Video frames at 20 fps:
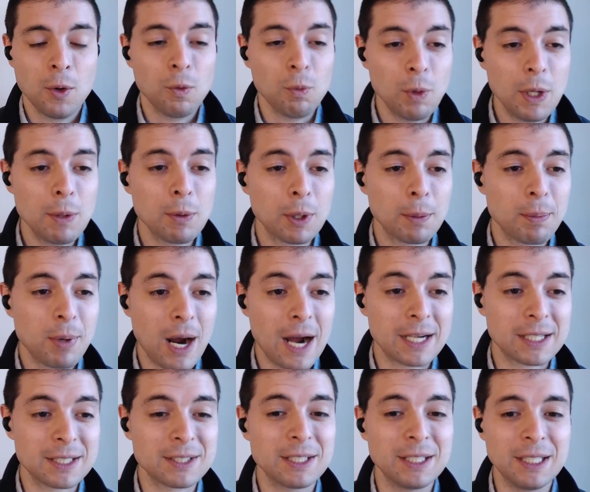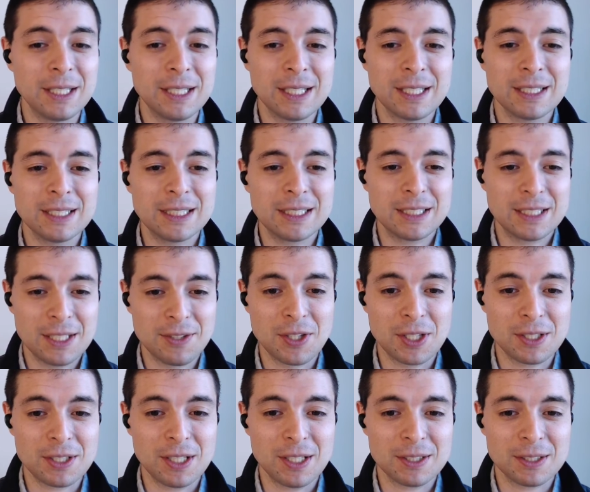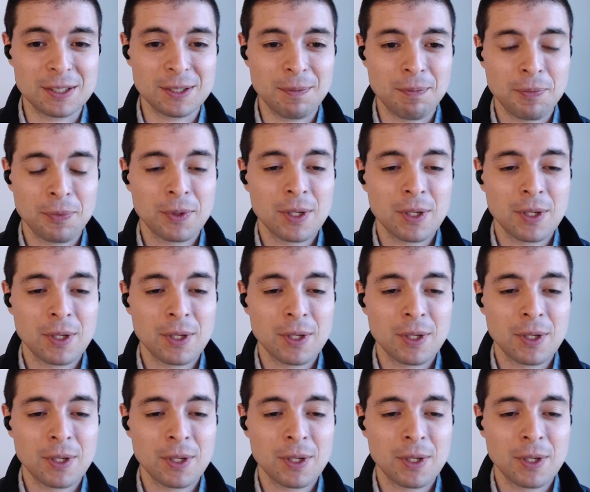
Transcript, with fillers: we were practicing synthesis.